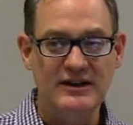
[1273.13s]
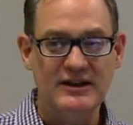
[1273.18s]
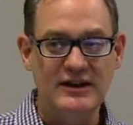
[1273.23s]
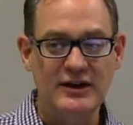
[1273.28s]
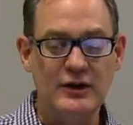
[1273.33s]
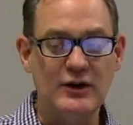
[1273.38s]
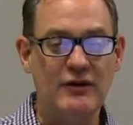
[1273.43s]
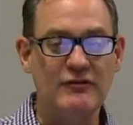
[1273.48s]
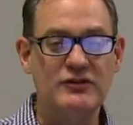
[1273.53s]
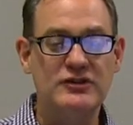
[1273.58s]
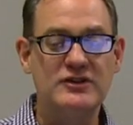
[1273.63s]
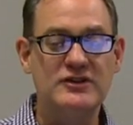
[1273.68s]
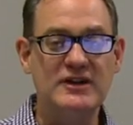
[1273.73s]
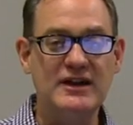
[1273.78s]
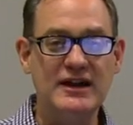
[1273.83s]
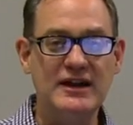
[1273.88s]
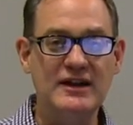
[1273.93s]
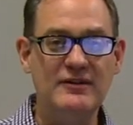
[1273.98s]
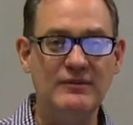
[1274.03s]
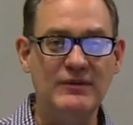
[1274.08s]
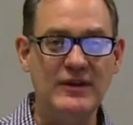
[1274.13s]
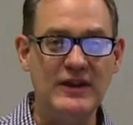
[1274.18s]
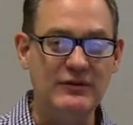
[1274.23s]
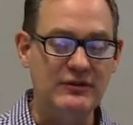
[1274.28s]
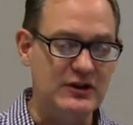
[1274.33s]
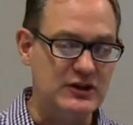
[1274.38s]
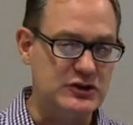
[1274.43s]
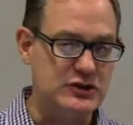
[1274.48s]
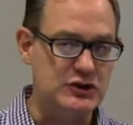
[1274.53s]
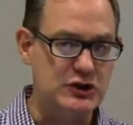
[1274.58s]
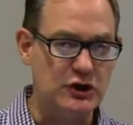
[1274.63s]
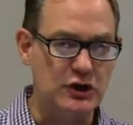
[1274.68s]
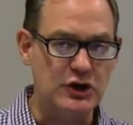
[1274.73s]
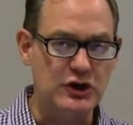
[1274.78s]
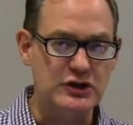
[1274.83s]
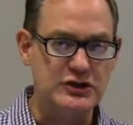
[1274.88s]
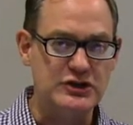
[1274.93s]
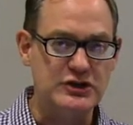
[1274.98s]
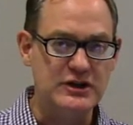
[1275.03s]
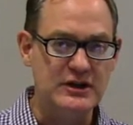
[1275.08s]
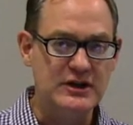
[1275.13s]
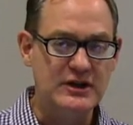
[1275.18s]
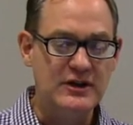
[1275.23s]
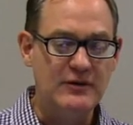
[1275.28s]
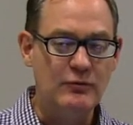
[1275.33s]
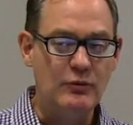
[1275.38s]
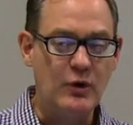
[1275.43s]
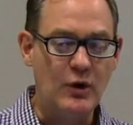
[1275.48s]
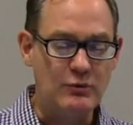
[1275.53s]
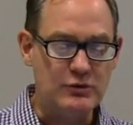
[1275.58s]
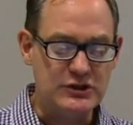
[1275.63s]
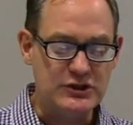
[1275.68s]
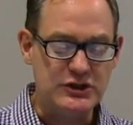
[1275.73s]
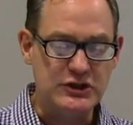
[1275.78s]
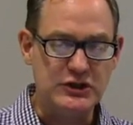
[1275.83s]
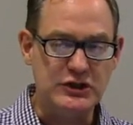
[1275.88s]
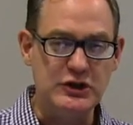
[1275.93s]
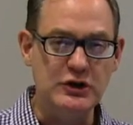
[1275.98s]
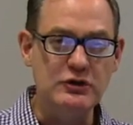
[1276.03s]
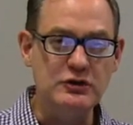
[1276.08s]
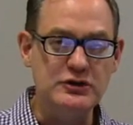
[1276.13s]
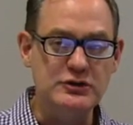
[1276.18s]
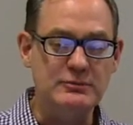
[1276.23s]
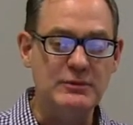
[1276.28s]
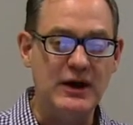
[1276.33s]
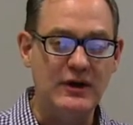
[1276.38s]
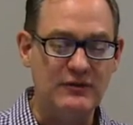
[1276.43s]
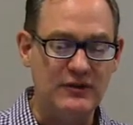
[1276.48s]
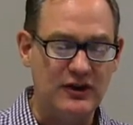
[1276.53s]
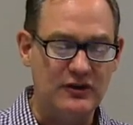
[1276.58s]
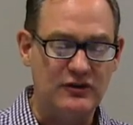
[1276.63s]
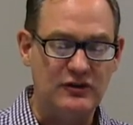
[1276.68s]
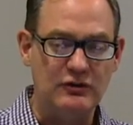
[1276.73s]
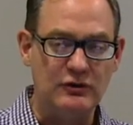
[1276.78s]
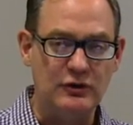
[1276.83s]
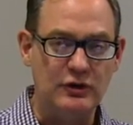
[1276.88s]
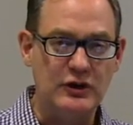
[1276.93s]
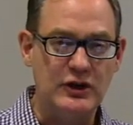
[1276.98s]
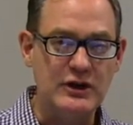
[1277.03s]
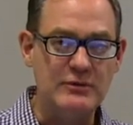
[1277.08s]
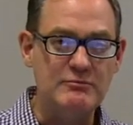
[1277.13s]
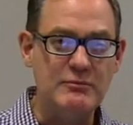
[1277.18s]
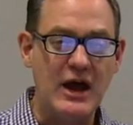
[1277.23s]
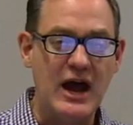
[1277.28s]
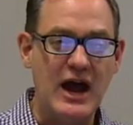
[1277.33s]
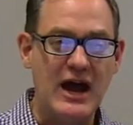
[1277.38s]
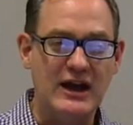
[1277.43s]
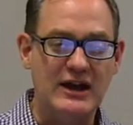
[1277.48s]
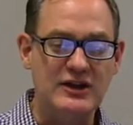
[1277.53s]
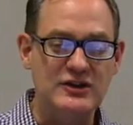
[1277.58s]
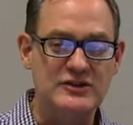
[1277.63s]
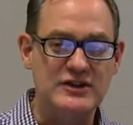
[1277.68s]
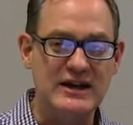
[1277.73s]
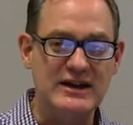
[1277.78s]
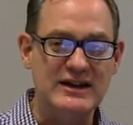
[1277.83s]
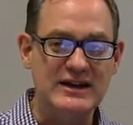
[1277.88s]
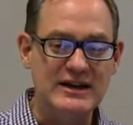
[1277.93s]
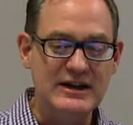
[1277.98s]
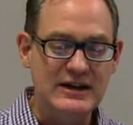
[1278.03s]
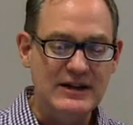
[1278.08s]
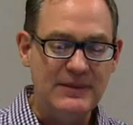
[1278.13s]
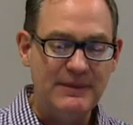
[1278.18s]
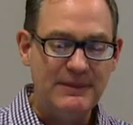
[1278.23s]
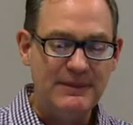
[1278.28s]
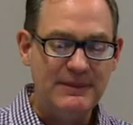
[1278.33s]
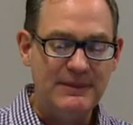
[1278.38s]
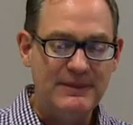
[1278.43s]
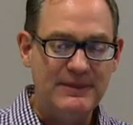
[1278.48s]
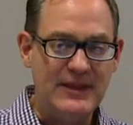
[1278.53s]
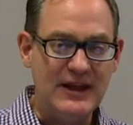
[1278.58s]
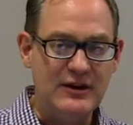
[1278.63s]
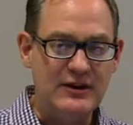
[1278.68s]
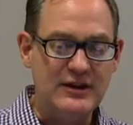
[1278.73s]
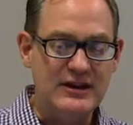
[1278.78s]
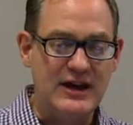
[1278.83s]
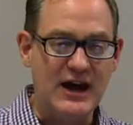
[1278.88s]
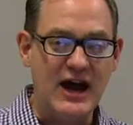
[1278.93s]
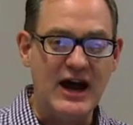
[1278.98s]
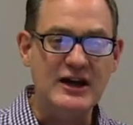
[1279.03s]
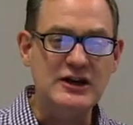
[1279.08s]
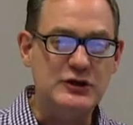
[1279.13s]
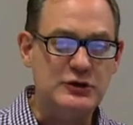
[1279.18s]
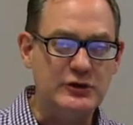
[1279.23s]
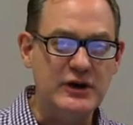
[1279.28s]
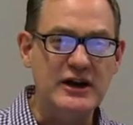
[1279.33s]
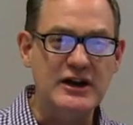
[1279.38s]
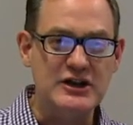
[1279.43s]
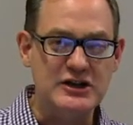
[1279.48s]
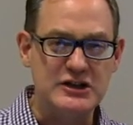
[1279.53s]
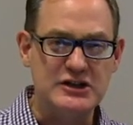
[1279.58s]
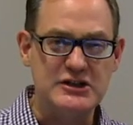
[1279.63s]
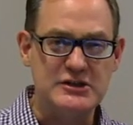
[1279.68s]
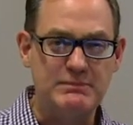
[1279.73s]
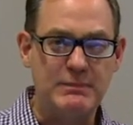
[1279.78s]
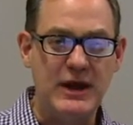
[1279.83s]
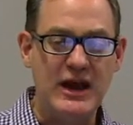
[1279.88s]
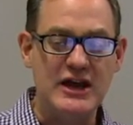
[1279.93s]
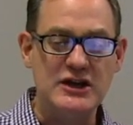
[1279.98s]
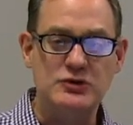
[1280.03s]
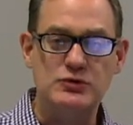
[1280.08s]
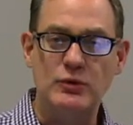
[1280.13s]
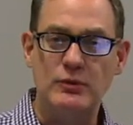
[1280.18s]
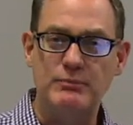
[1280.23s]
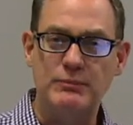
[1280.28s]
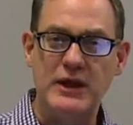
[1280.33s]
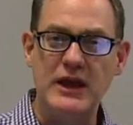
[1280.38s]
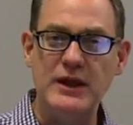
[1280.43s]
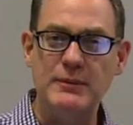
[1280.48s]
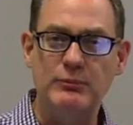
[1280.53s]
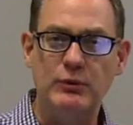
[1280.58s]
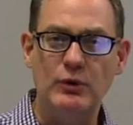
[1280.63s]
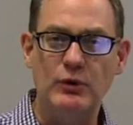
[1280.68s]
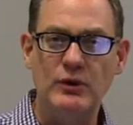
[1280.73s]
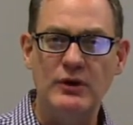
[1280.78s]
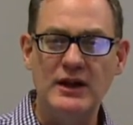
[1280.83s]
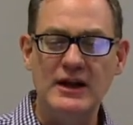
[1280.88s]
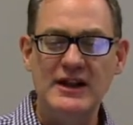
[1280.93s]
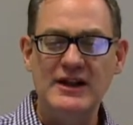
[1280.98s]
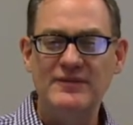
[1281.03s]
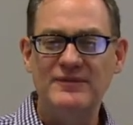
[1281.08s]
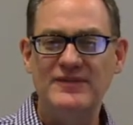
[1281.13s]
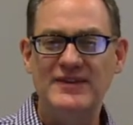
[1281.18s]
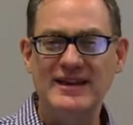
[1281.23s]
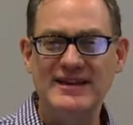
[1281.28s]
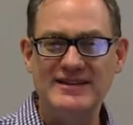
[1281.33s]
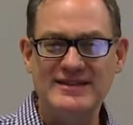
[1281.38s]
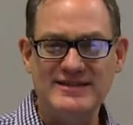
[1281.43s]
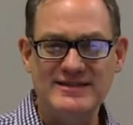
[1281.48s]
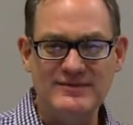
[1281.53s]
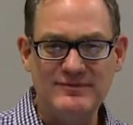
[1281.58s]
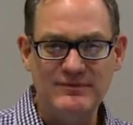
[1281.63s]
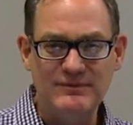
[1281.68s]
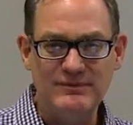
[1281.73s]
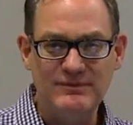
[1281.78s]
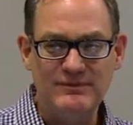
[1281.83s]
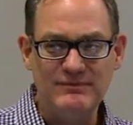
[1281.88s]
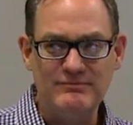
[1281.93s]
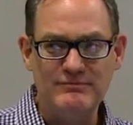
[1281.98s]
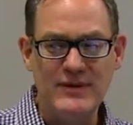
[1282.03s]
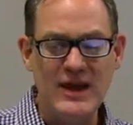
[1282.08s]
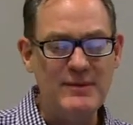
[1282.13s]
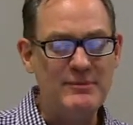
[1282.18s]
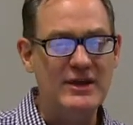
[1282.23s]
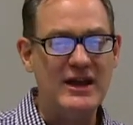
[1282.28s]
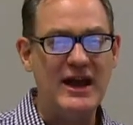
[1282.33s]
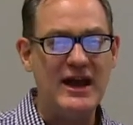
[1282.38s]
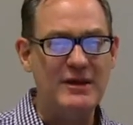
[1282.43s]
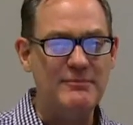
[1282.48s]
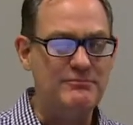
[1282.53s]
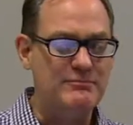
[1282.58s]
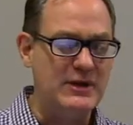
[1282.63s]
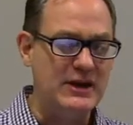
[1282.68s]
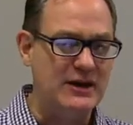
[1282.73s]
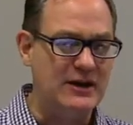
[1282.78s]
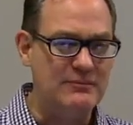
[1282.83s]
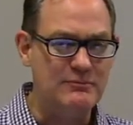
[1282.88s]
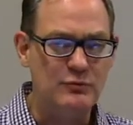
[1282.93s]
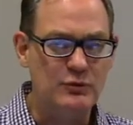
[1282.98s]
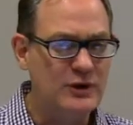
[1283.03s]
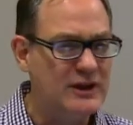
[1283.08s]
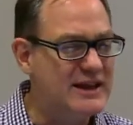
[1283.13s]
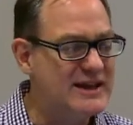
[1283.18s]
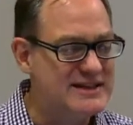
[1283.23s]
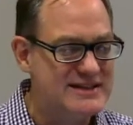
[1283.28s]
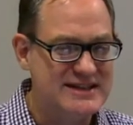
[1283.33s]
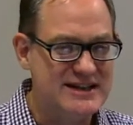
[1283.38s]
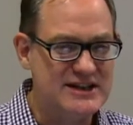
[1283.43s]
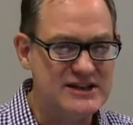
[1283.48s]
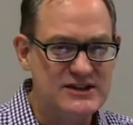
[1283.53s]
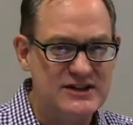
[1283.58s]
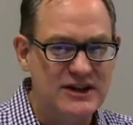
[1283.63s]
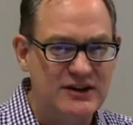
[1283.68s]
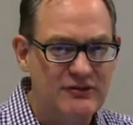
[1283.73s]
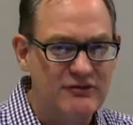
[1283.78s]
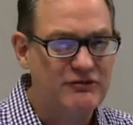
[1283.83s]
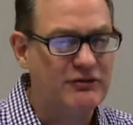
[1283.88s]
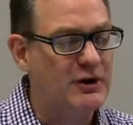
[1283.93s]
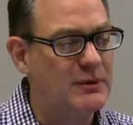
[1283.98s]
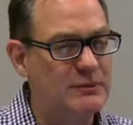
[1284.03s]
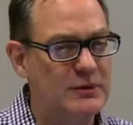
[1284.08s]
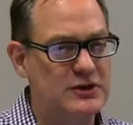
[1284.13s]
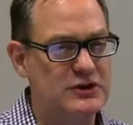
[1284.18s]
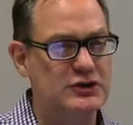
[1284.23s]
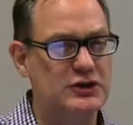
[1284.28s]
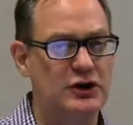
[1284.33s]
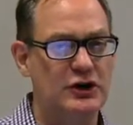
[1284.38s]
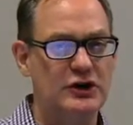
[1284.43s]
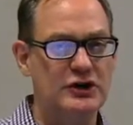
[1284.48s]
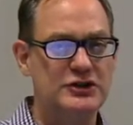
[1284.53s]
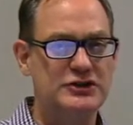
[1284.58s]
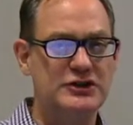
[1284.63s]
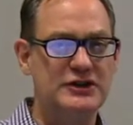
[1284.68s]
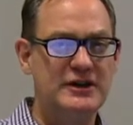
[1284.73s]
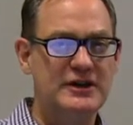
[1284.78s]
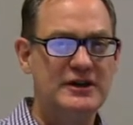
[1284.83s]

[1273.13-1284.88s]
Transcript: You know, I've seen in this church, what was huge about this, looking back, is that God created a space where people that maybe had become really distant from the church